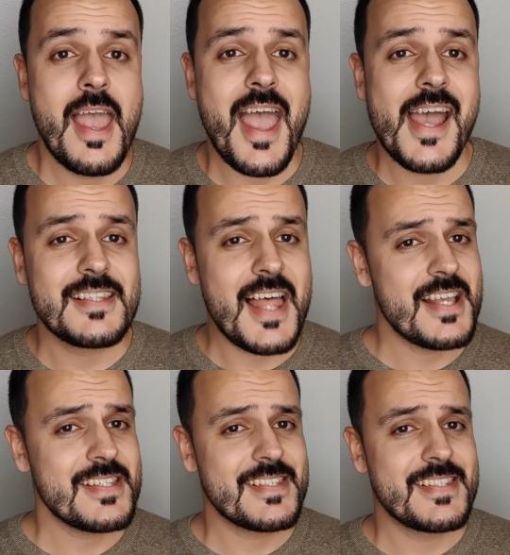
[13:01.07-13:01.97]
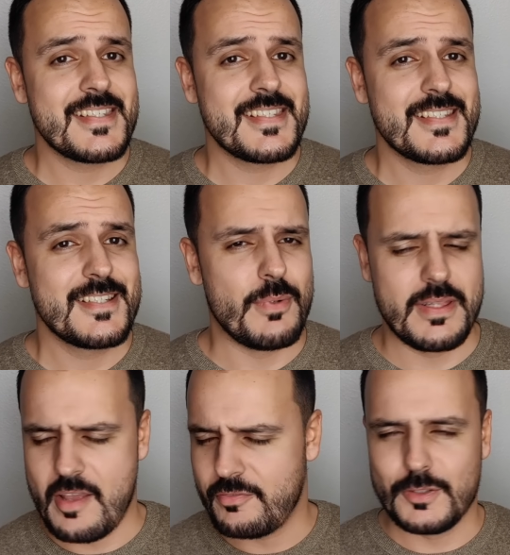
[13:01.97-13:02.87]
And last,
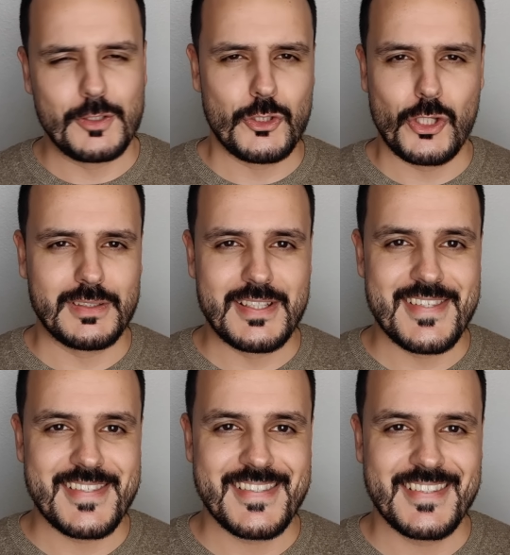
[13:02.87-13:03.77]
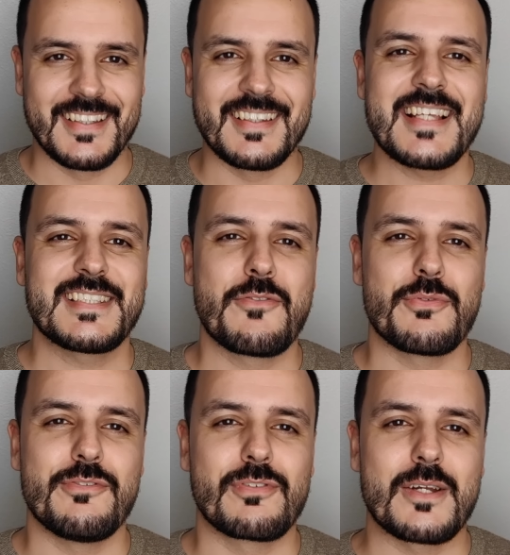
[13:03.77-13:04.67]
but definitely not least, the last
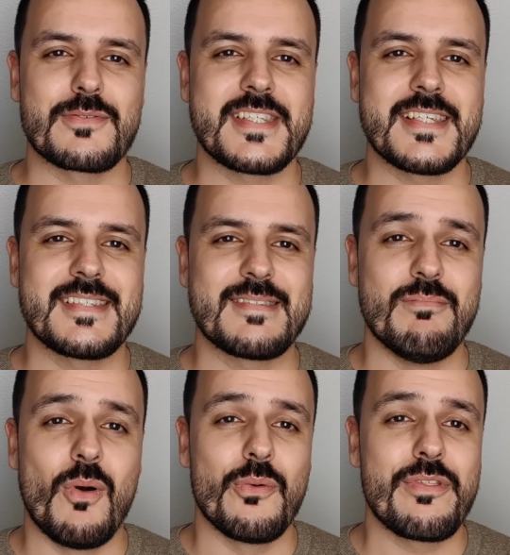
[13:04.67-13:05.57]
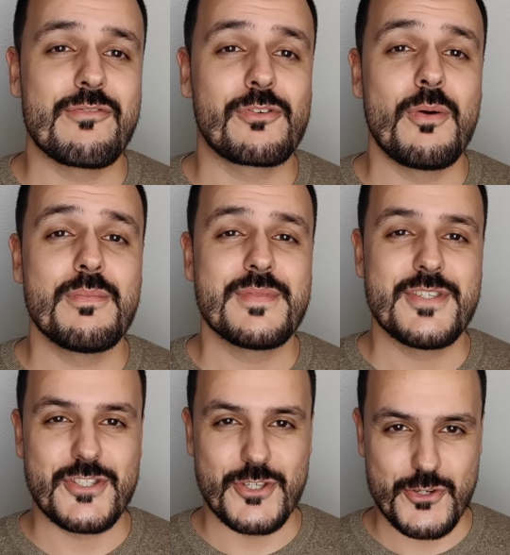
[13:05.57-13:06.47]
three fragrances, both from
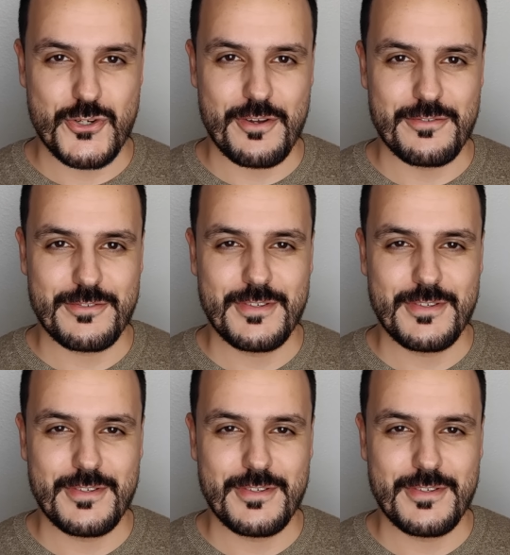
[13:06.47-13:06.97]
Xerjoff.